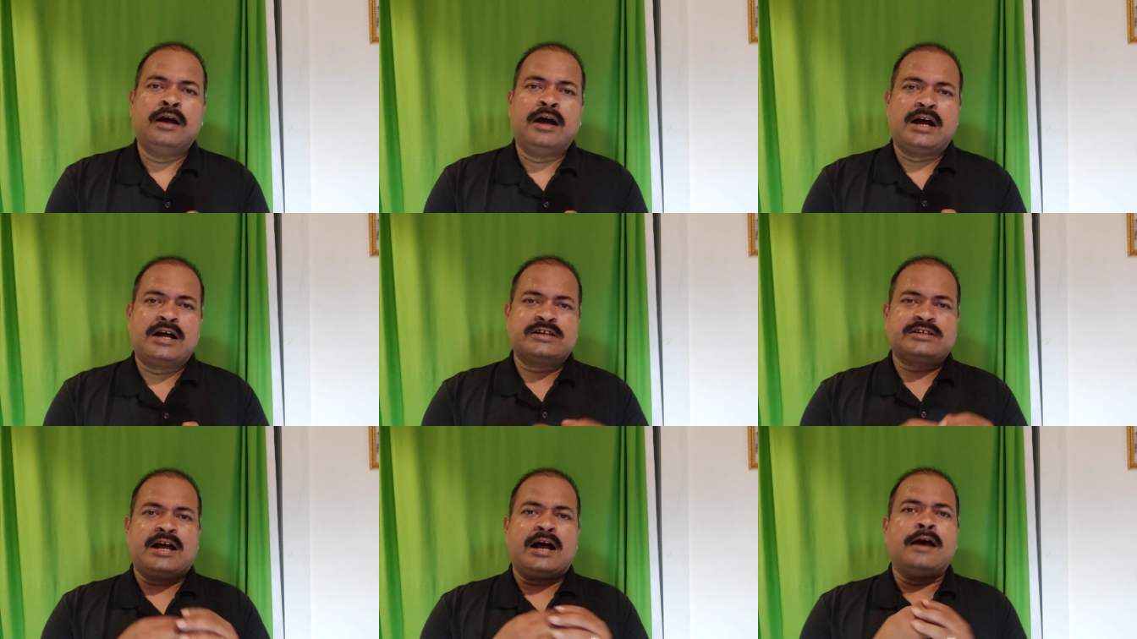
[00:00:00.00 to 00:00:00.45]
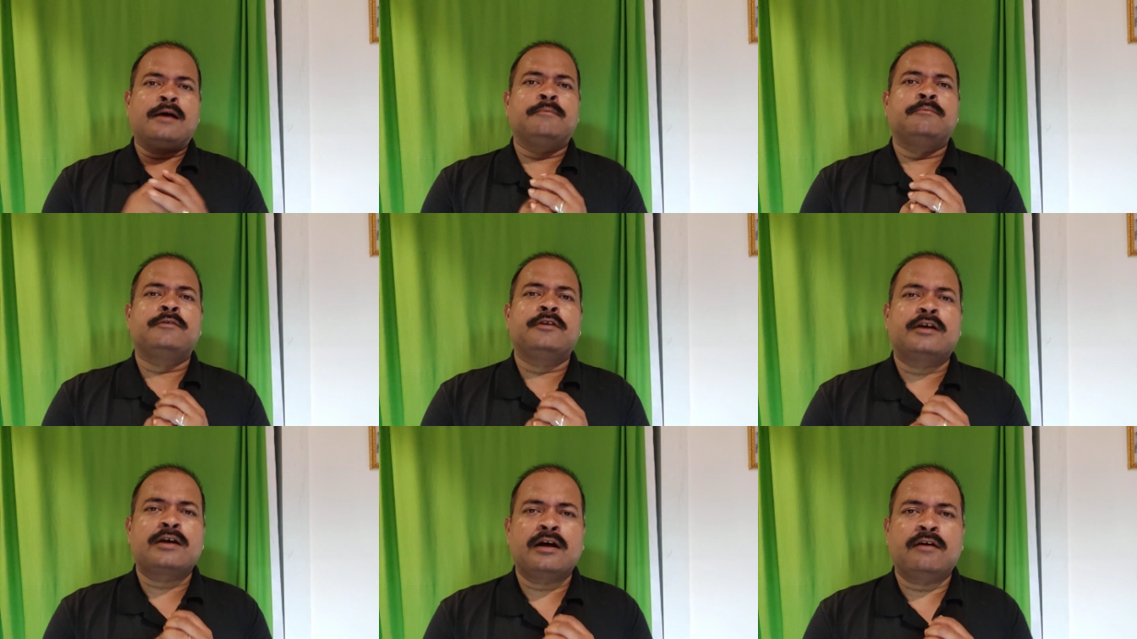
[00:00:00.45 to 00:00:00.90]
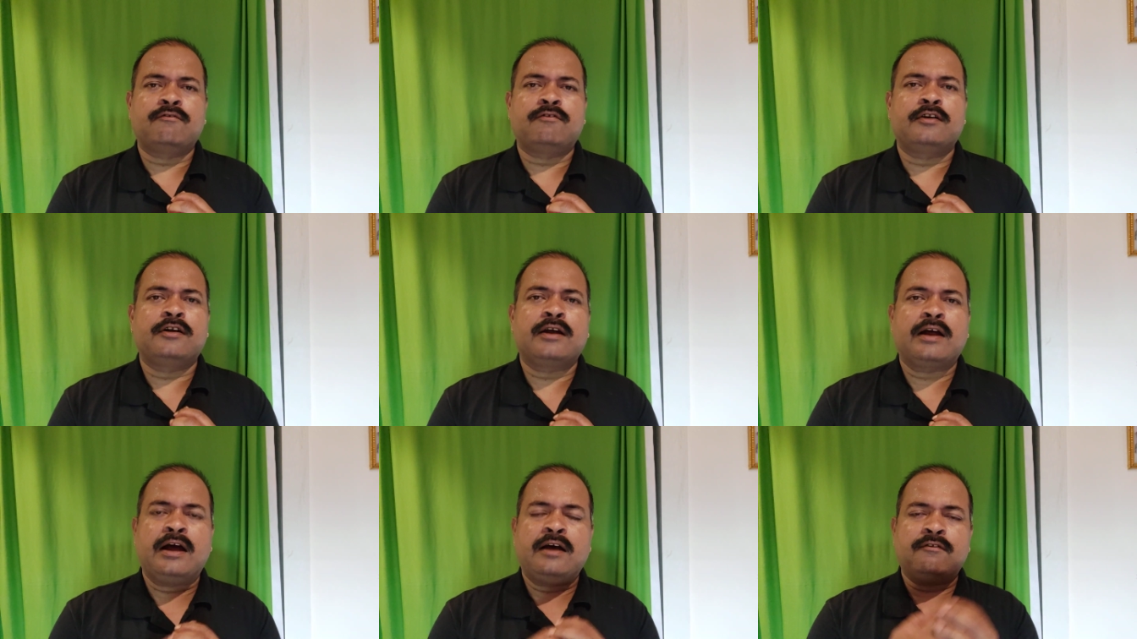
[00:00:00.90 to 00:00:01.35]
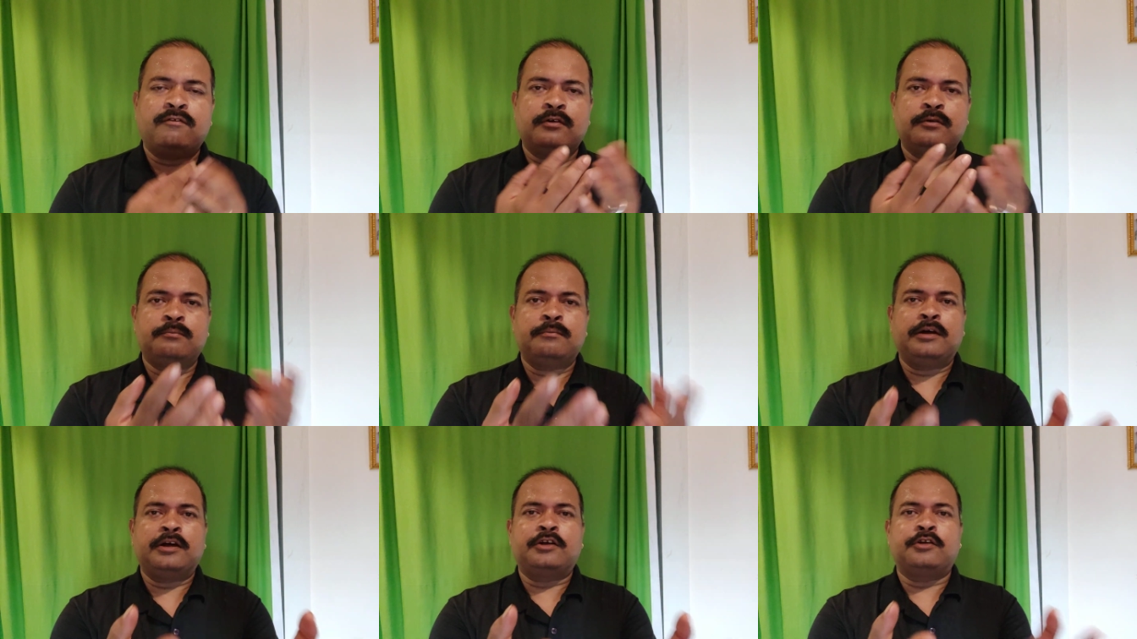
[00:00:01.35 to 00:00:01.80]
As I am recovering, I
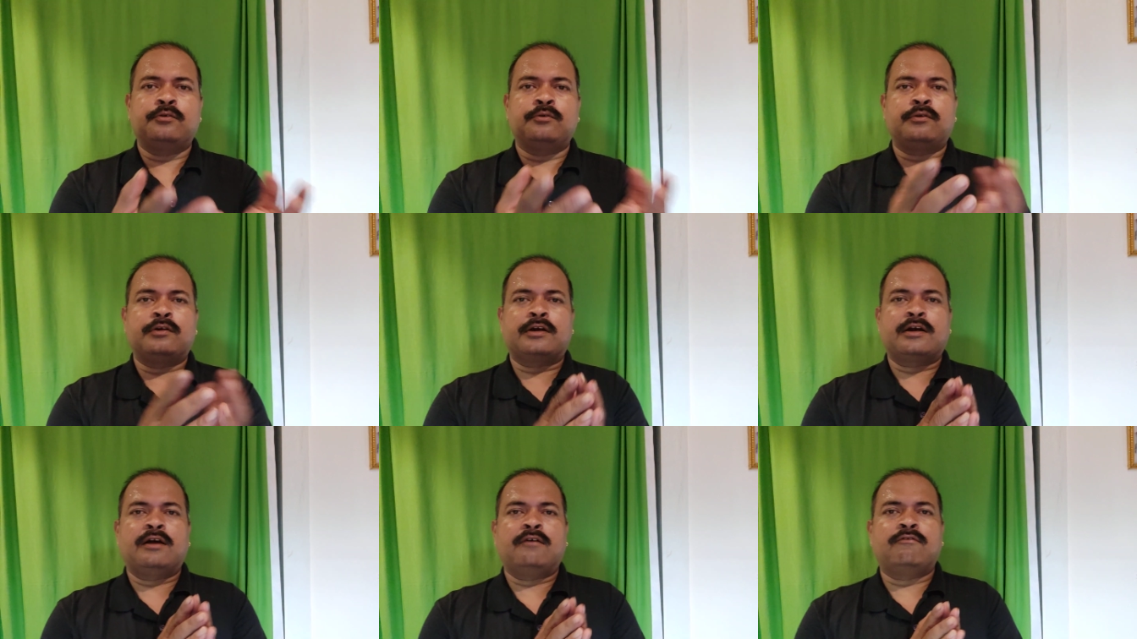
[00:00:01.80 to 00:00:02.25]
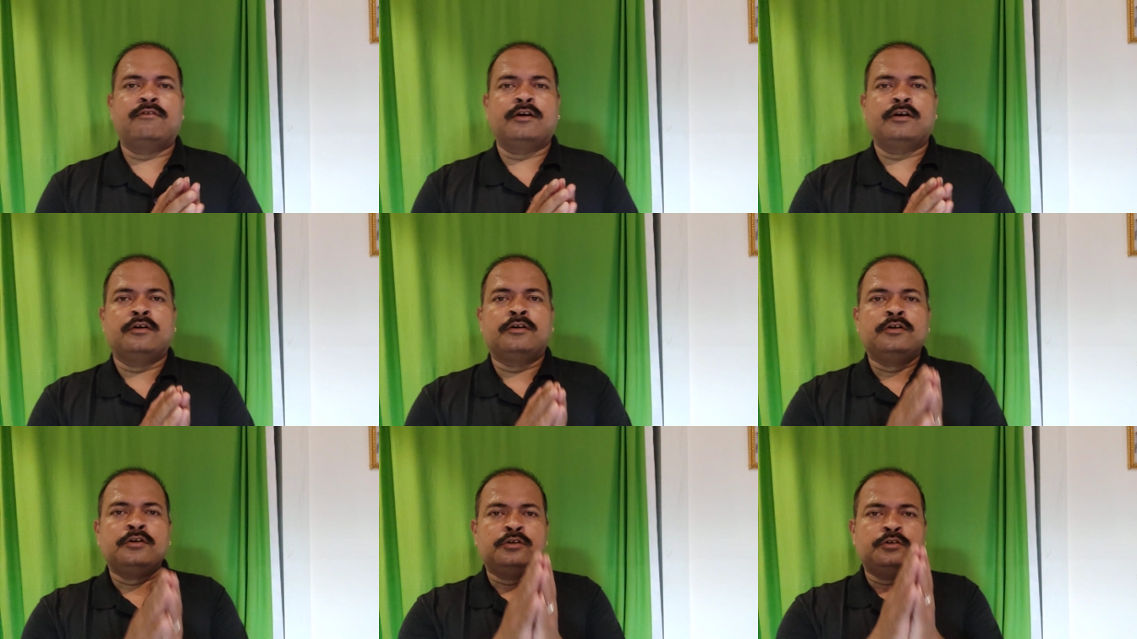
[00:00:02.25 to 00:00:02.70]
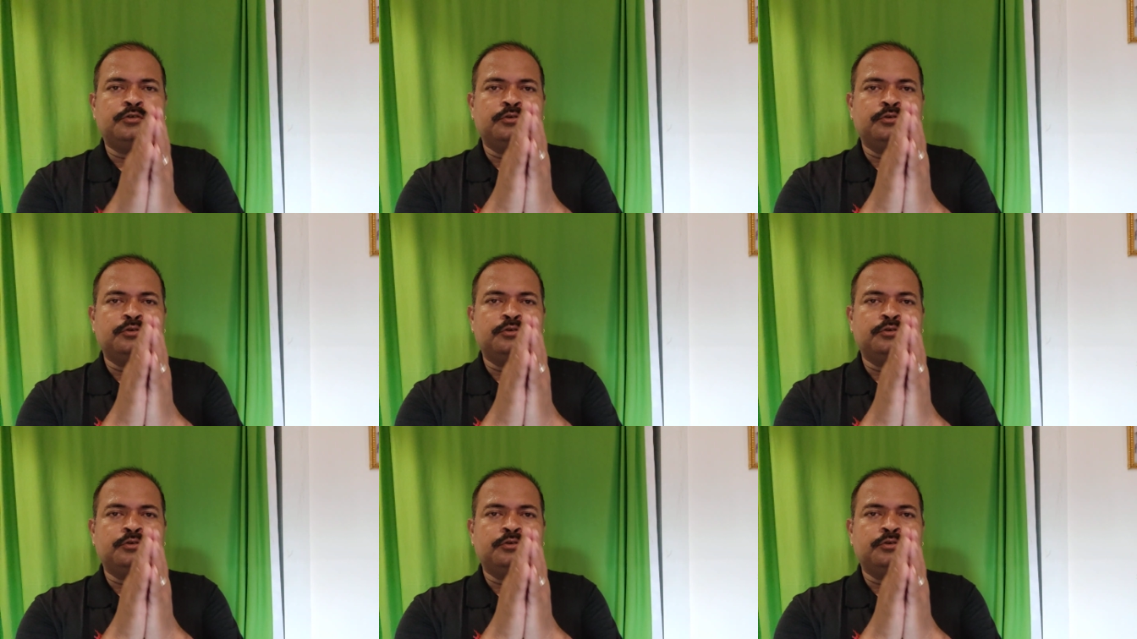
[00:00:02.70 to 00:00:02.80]
will make you recover.